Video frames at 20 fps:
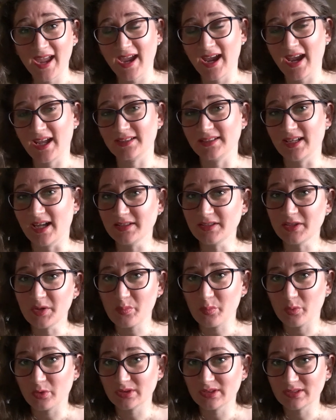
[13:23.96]
Another
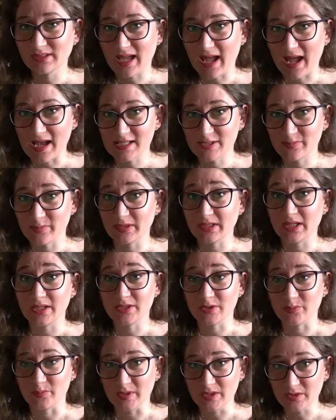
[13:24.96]
important aspect
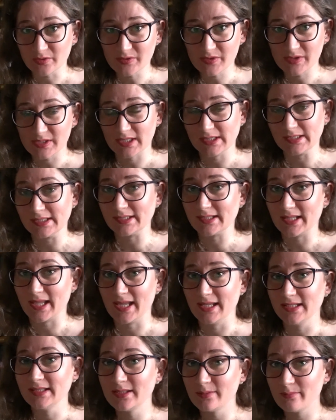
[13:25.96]
to be considered
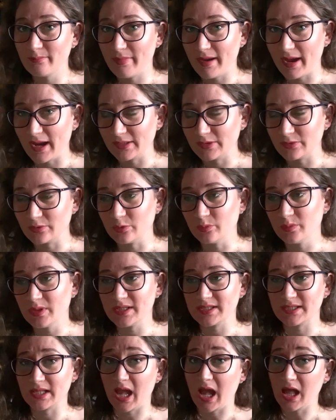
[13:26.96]
in the bedroom
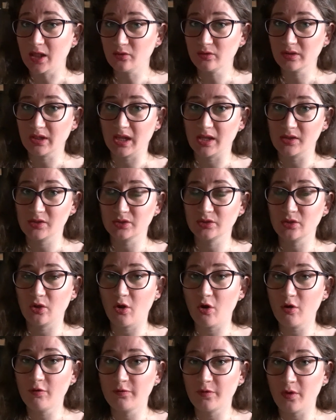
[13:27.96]
is the allocation
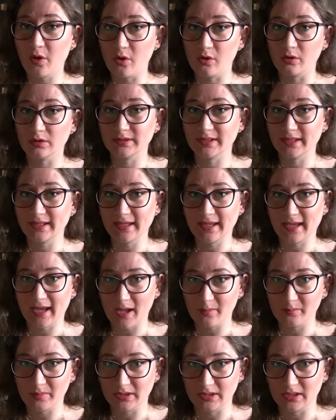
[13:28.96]
of all the
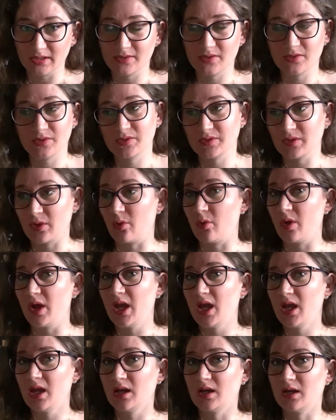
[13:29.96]
cabinets, so
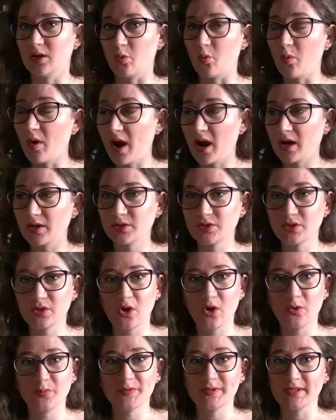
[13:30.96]

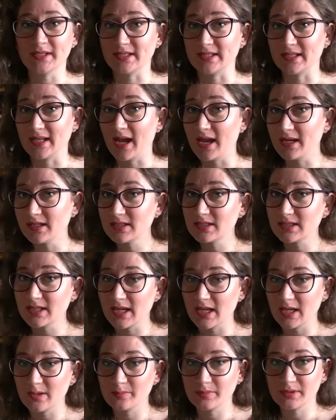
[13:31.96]
wardrobes, night
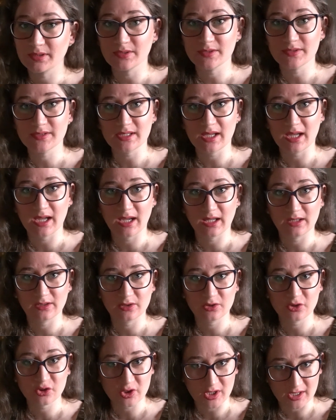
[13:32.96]
tables,
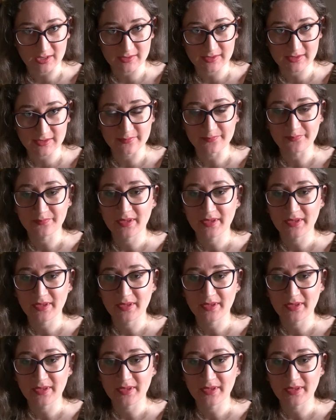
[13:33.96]
and chests.